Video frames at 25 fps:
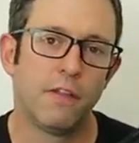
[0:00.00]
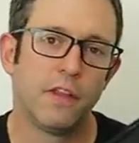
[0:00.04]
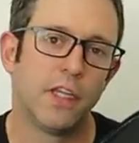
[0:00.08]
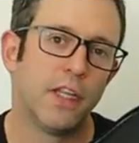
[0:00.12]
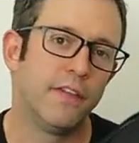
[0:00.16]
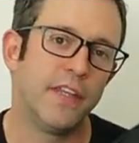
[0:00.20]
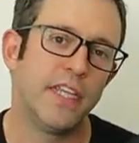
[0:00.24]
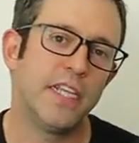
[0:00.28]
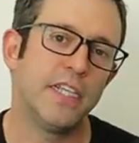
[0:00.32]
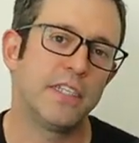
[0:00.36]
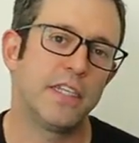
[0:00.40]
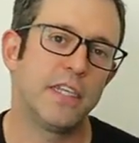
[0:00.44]

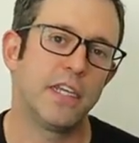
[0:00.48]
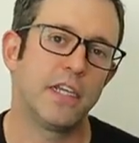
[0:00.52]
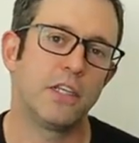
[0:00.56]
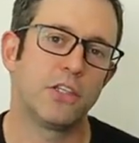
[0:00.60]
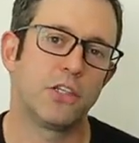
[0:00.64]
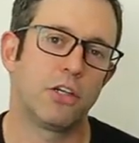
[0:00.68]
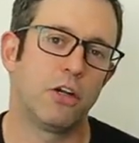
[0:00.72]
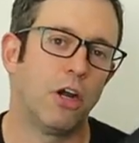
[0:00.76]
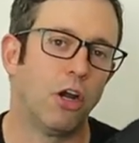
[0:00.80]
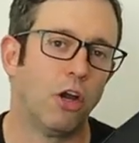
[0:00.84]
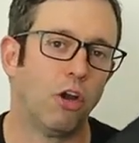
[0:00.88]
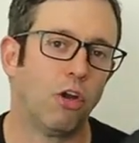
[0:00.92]
then these
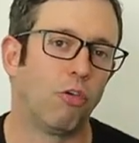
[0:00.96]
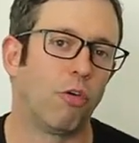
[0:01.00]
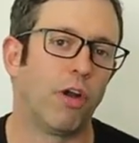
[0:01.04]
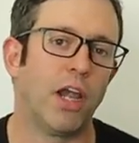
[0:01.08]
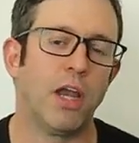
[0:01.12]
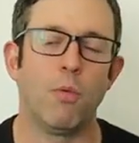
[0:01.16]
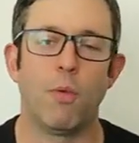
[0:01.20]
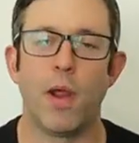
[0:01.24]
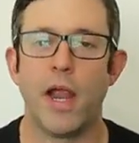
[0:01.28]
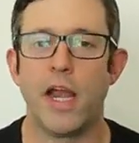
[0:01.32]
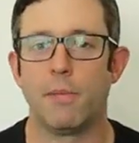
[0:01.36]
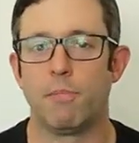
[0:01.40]
things are a
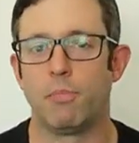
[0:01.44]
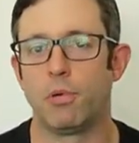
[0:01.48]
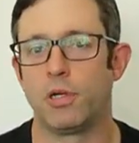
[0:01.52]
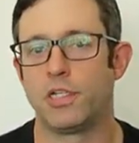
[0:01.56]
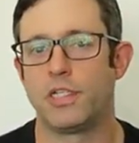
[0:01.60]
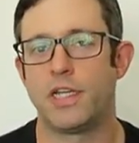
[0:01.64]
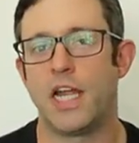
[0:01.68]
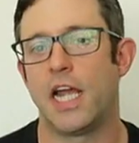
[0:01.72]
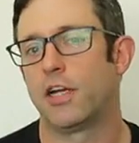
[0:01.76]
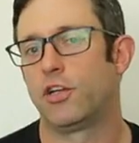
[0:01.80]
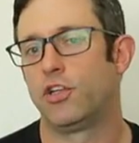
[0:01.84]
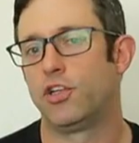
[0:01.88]
great way to
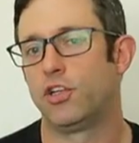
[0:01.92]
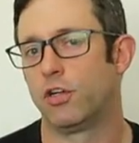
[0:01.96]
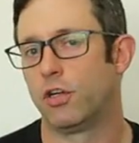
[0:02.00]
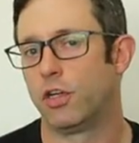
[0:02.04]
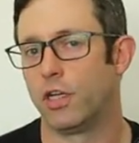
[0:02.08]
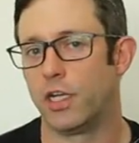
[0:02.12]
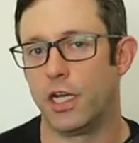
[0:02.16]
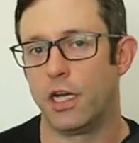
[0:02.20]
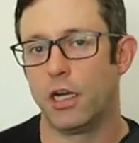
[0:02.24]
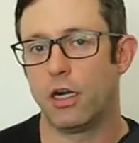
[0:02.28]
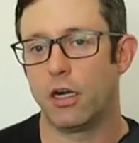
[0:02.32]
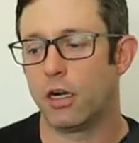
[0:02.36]
protect your
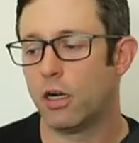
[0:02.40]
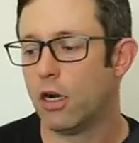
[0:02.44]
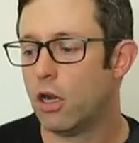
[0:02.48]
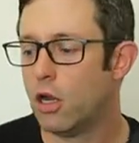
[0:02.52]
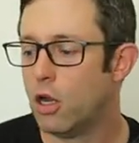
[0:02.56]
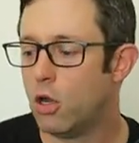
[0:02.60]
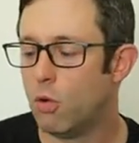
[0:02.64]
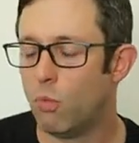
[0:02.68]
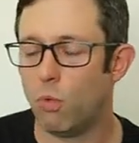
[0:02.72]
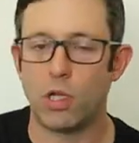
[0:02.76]
gear